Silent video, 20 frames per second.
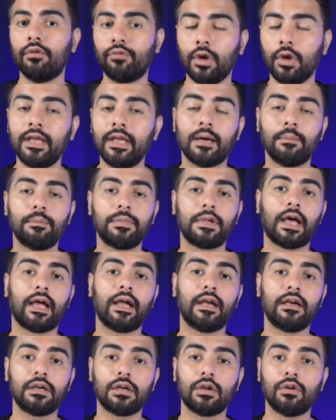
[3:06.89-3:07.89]
fully
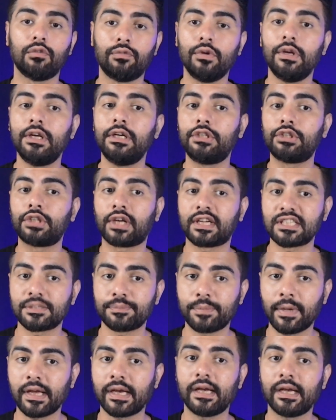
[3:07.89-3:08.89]
compliant, fully
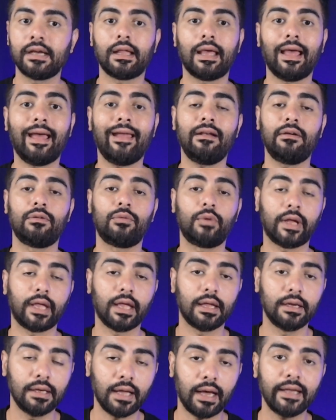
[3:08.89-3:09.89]
transparent, and
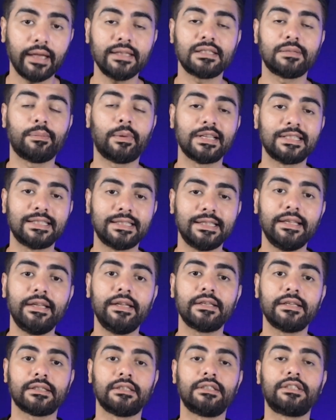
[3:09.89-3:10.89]
recognized by
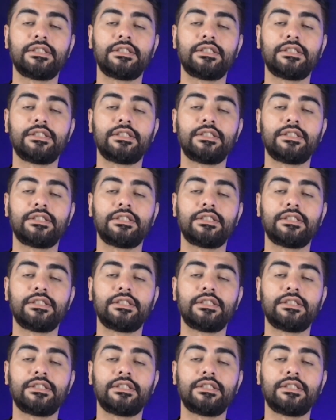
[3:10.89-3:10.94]
serious